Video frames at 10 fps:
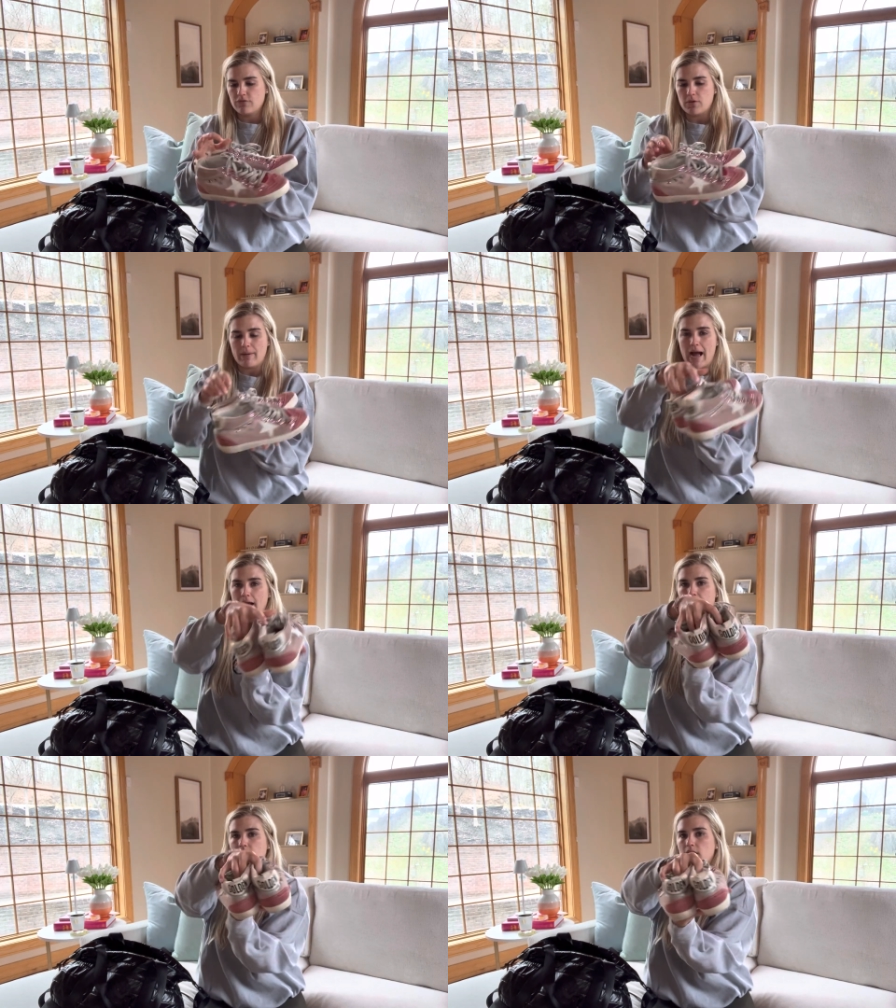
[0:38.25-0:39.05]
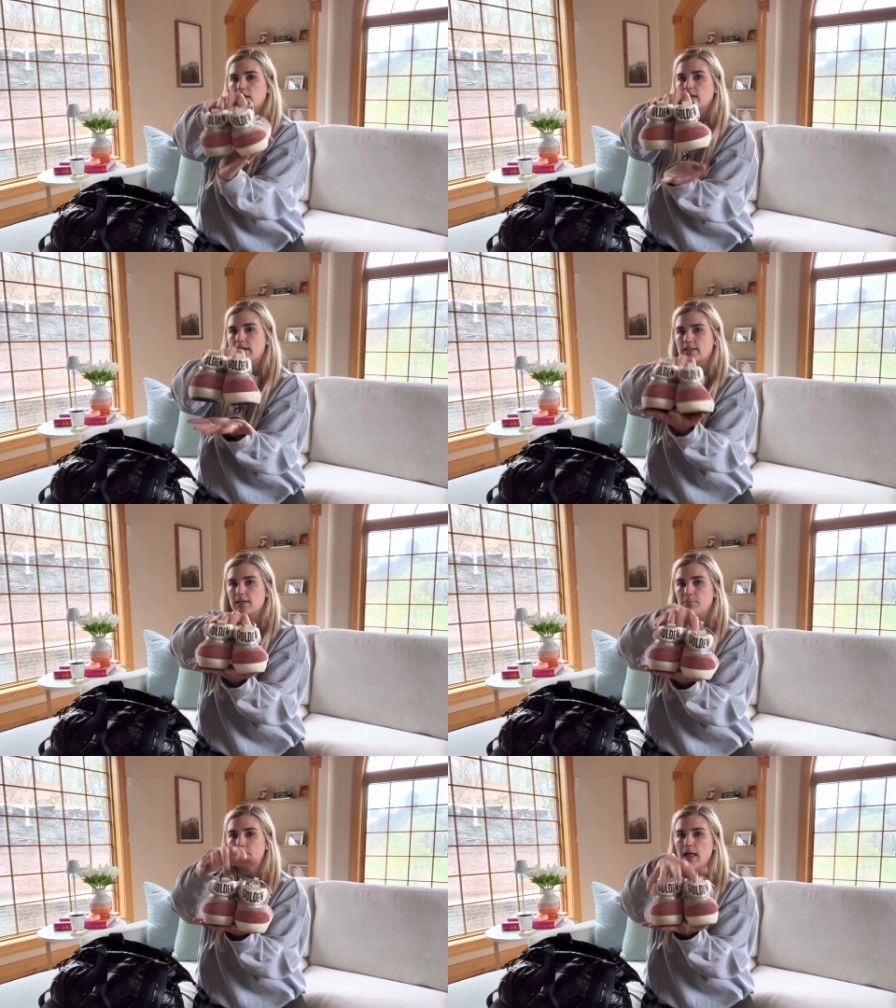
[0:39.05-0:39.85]
The back is
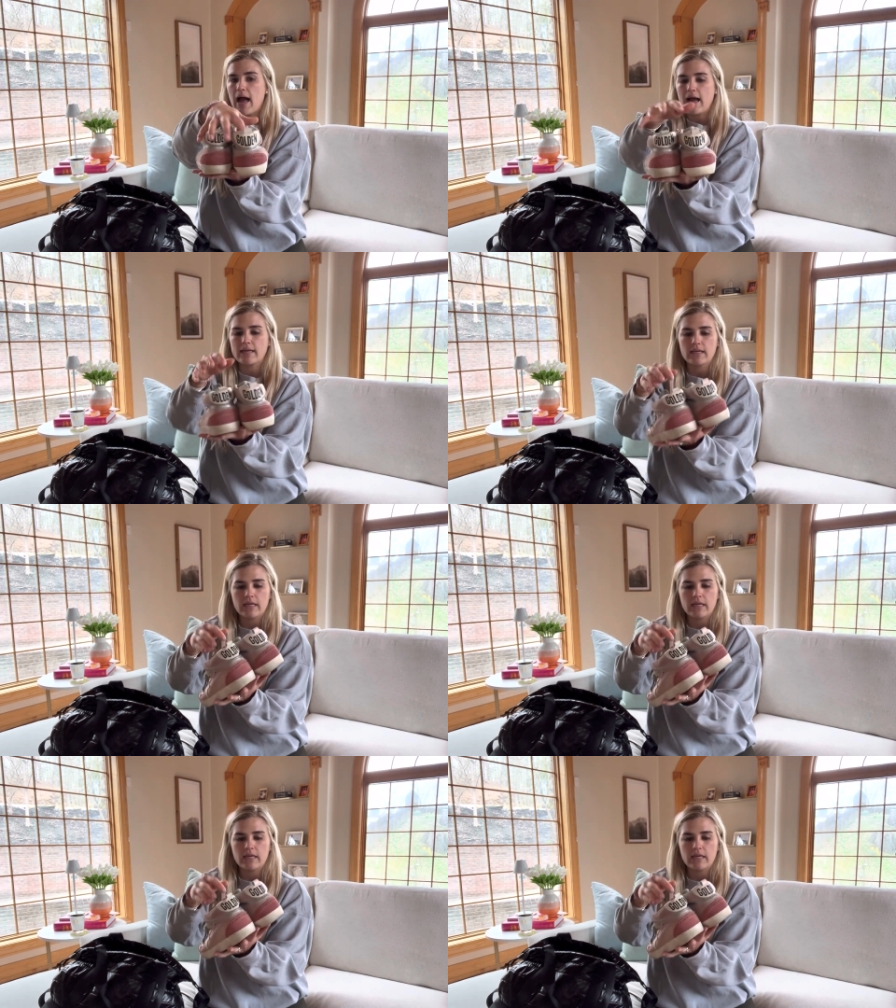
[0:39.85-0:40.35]
in black.